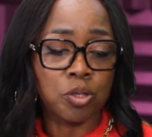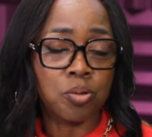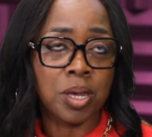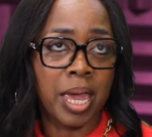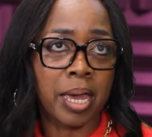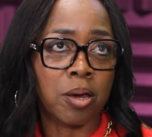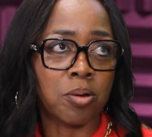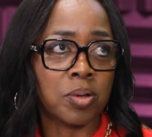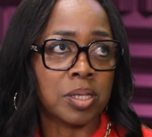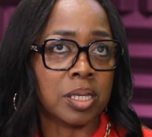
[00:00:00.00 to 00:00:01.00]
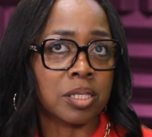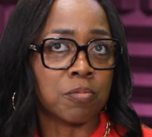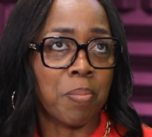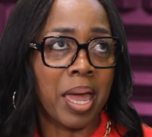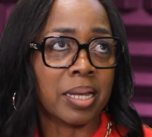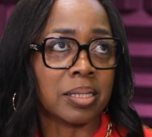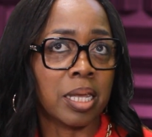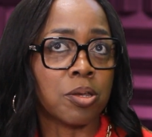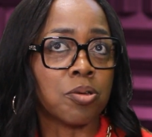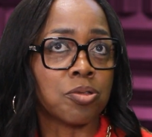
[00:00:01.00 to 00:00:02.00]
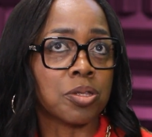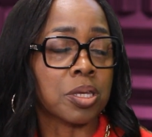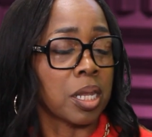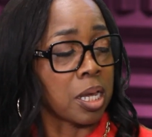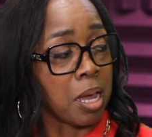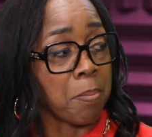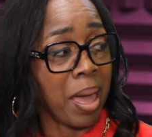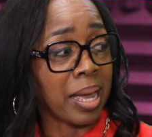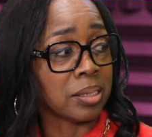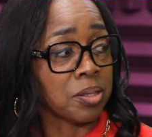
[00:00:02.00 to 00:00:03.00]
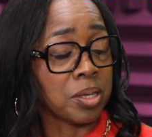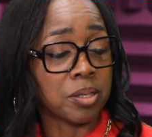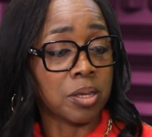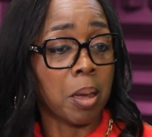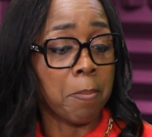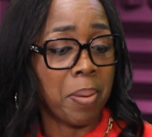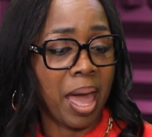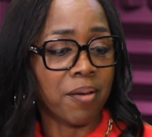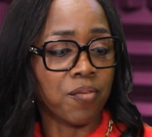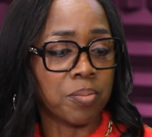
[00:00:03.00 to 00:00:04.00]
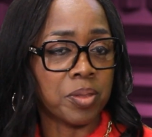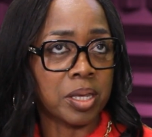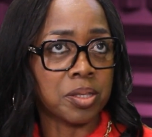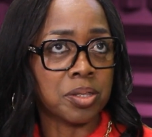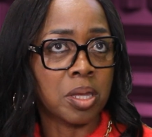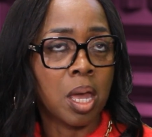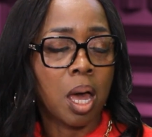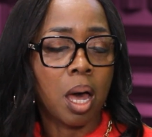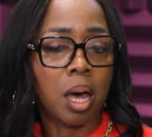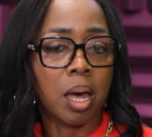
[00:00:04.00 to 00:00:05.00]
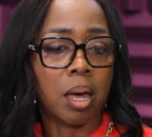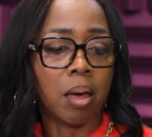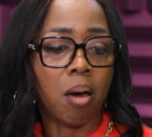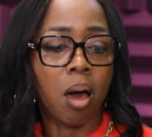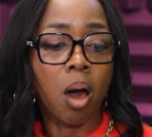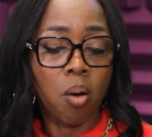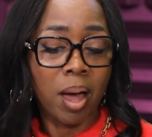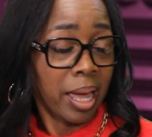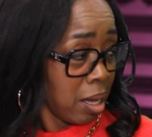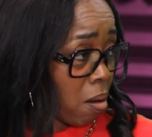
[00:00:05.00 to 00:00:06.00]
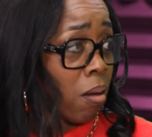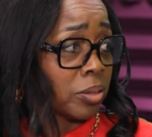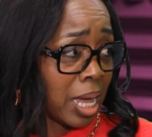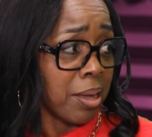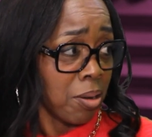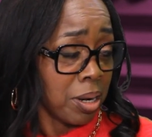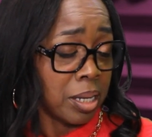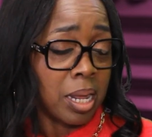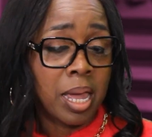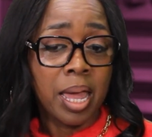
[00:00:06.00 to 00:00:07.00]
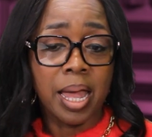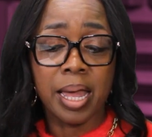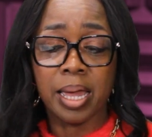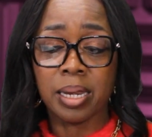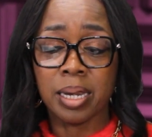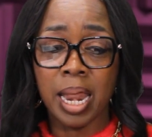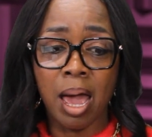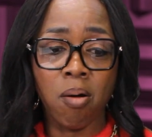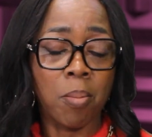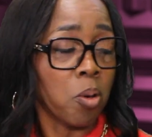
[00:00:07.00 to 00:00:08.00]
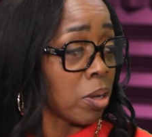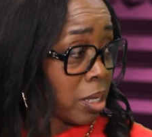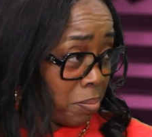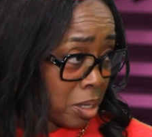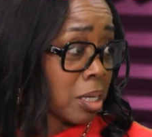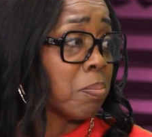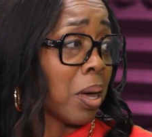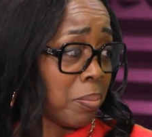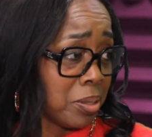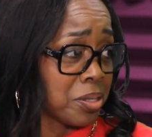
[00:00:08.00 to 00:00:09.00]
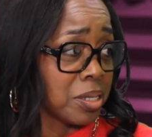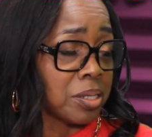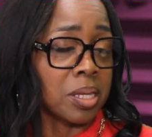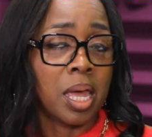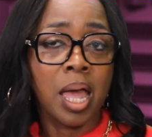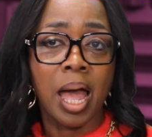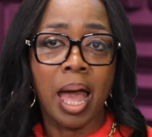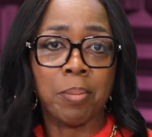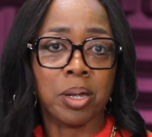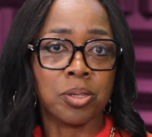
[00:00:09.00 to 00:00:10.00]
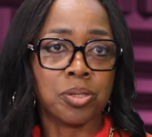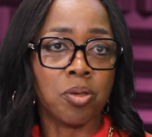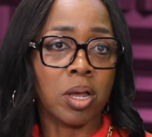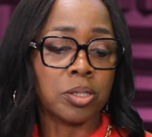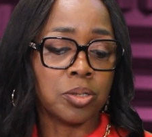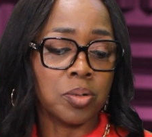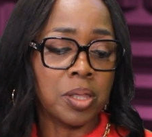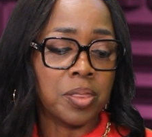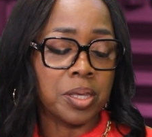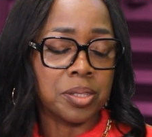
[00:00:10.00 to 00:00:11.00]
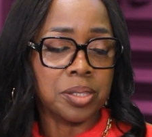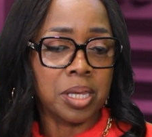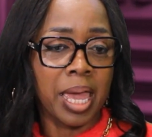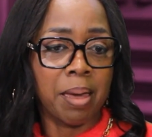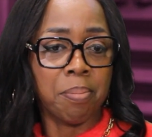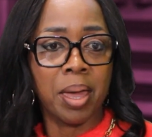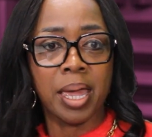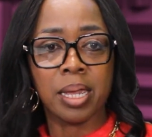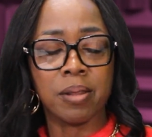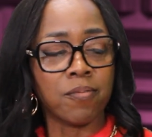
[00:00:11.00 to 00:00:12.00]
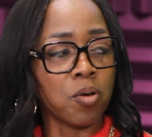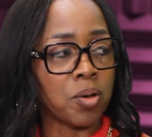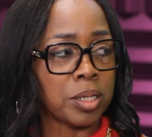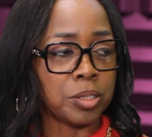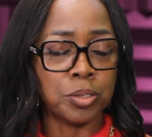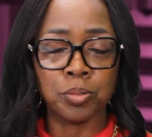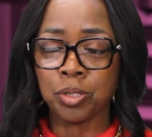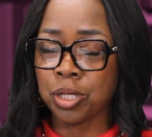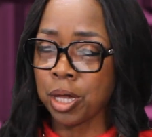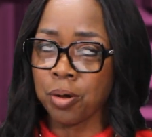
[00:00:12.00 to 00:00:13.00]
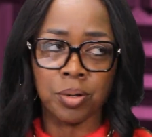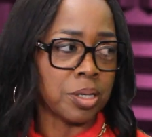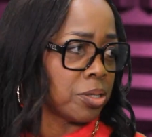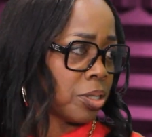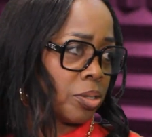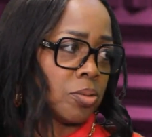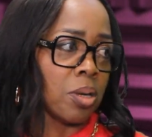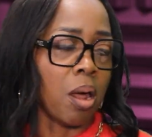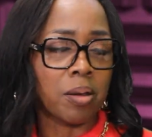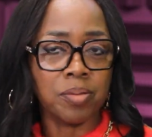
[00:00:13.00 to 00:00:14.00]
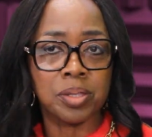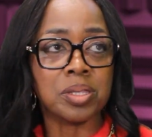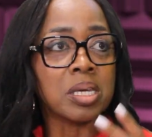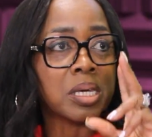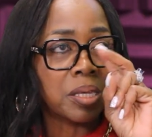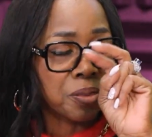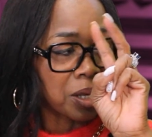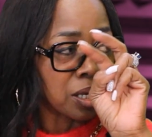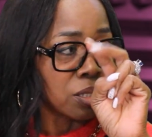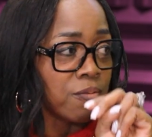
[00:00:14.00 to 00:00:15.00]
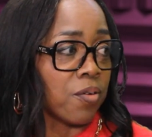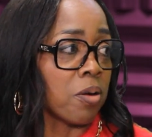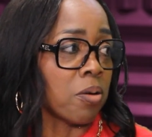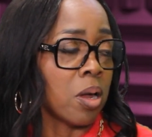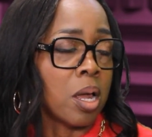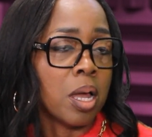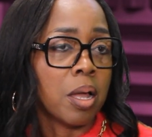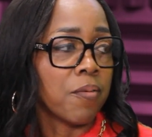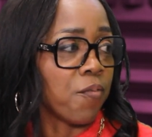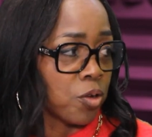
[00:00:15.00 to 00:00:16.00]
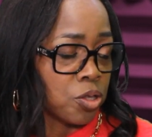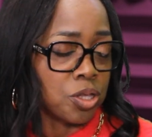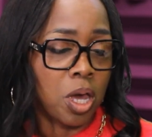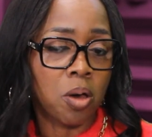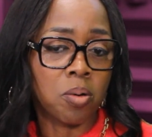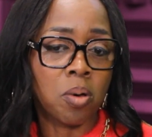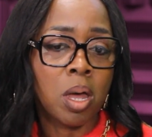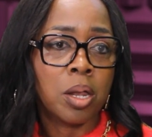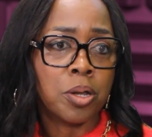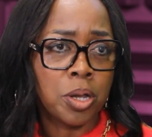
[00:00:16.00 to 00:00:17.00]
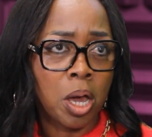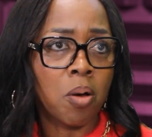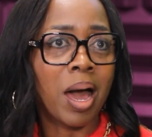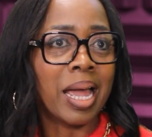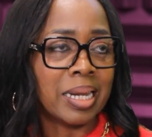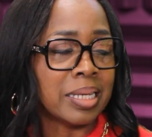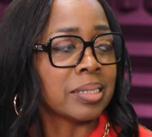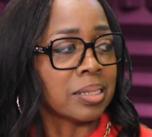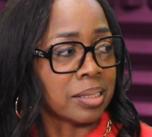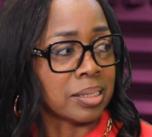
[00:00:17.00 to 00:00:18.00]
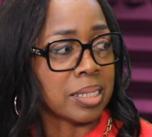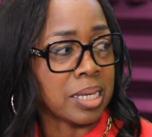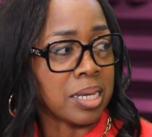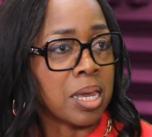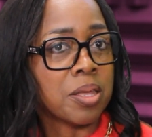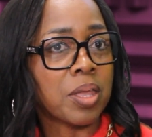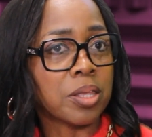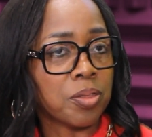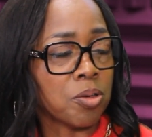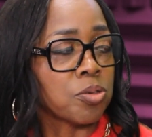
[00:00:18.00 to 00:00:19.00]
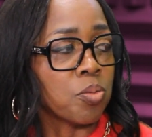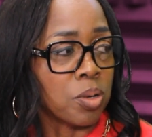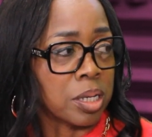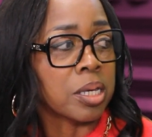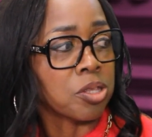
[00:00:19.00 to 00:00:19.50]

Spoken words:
you can't go and expect that you're just going to come back from this, I got called out on it, and now I'm going to get me a good publicist. I'm going to start doing this campaign of going to charities and doing all of this good things for show. No, I need to see that there's really a